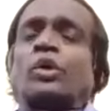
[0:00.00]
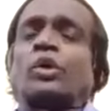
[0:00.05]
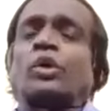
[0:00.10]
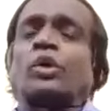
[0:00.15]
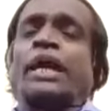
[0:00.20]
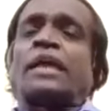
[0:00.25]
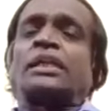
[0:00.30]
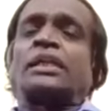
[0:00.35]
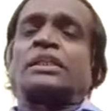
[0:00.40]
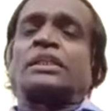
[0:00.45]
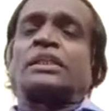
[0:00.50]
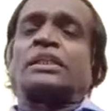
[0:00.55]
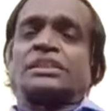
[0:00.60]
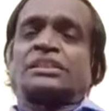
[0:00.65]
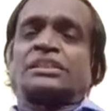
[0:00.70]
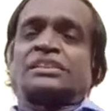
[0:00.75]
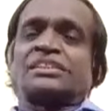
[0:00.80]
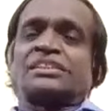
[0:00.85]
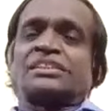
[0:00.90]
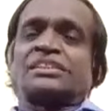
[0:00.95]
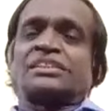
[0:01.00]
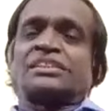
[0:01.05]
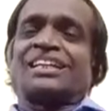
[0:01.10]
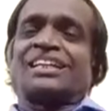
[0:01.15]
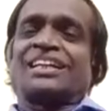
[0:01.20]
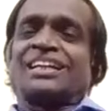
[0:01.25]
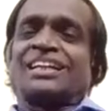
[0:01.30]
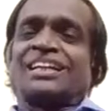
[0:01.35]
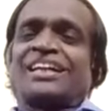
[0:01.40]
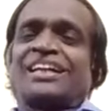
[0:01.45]
in her locality.
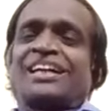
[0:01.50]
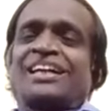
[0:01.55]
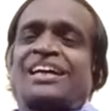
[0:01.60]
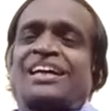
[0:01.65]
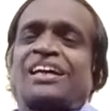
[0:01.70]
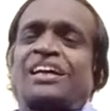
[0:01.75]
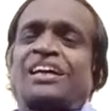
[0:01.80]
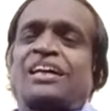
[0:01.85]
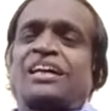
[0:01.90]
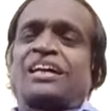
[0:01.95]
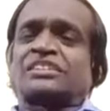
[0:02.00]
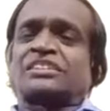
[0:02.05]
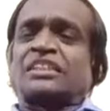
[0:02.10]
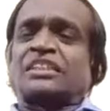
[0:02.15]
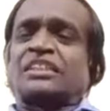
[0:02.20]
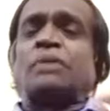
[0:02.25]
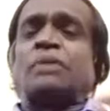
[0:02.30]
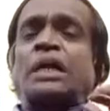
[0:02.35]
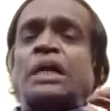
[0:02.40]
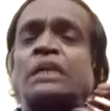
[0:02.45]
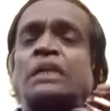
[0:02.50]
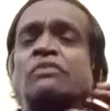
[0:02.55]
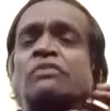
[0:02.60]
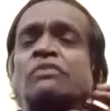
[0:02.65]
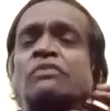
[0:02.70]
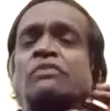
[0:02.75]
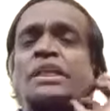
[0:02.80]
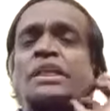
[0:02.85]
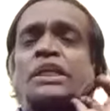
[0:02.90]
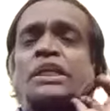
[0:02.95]
A
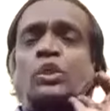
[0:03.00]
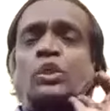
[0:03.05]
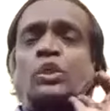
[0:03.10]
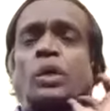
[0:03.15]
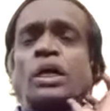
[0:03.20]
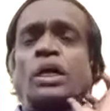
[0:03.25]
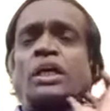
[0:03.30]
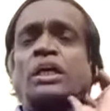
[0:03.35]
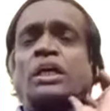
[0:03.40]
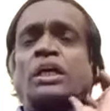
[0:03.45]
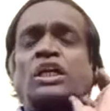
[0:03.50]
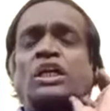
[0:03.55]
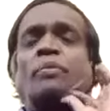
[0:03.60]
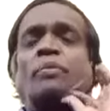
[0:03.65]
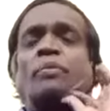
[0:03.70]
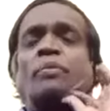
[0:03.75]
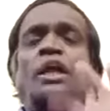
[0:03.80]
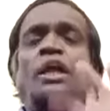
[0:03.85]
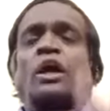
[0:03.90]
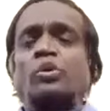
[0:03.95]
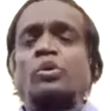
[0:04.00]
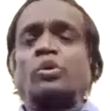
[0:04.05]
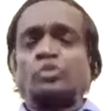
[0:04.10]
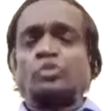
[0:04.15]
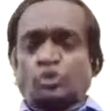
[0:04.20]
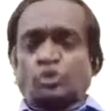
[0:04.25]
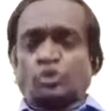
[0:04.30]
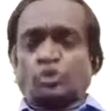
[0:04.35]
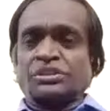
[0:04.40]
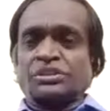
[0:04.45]
slum converted into a government
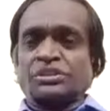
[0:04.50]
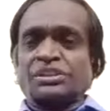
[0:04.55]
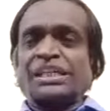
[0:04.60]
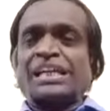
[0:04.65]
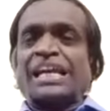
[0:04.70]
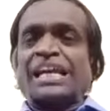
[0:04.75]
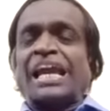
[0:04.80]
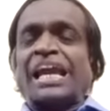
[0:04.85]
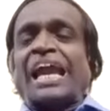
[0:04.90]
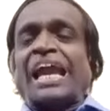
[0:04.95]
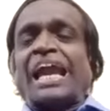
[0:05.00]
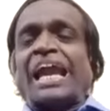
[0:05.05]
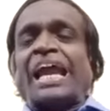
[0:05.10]
house.